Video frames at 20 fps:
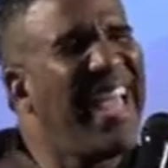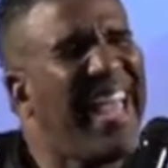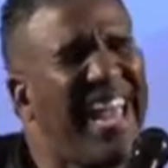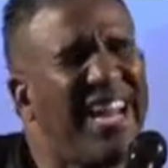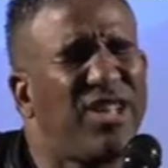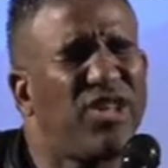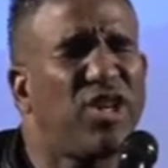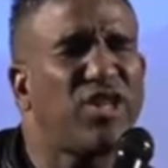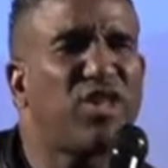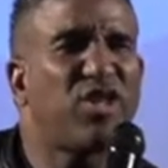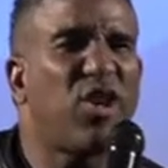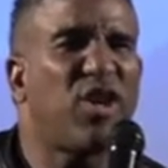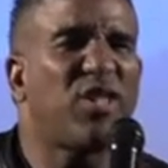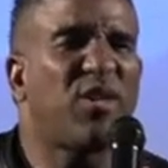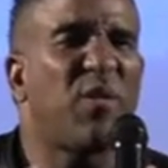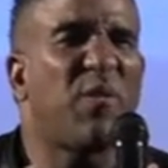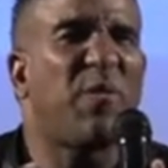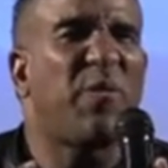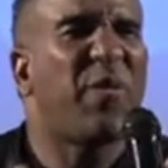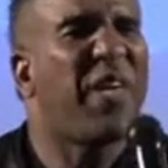It just
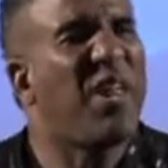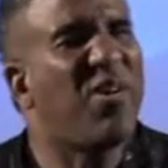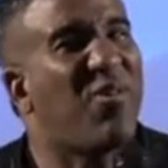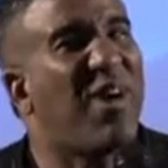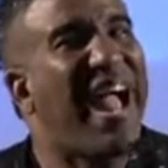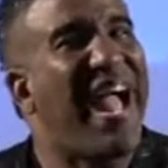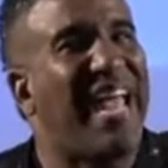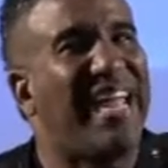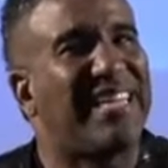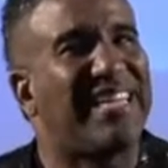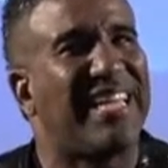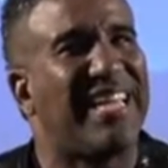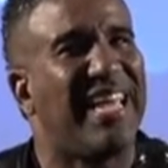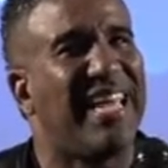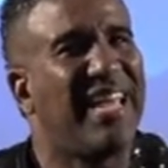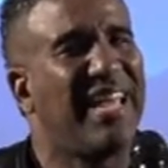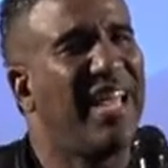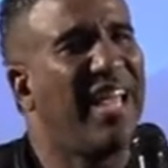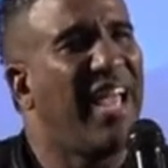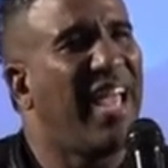doesn't feel right.
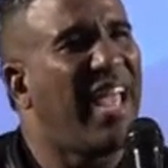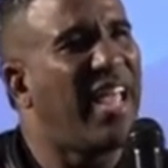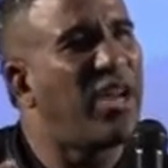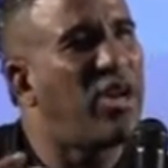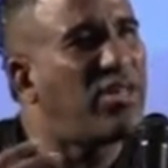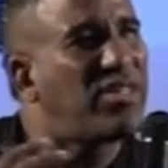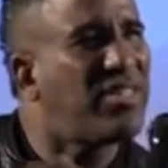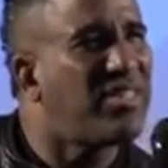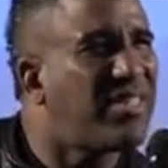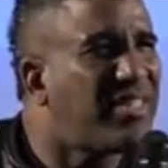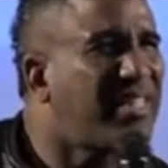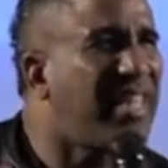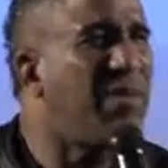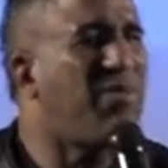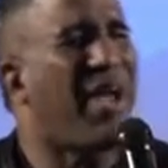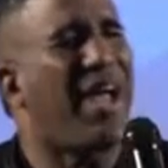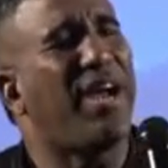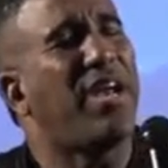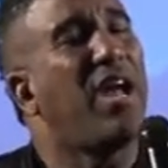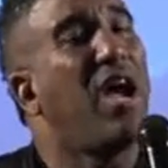It doesn't
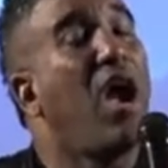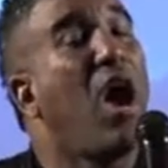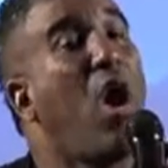seem right.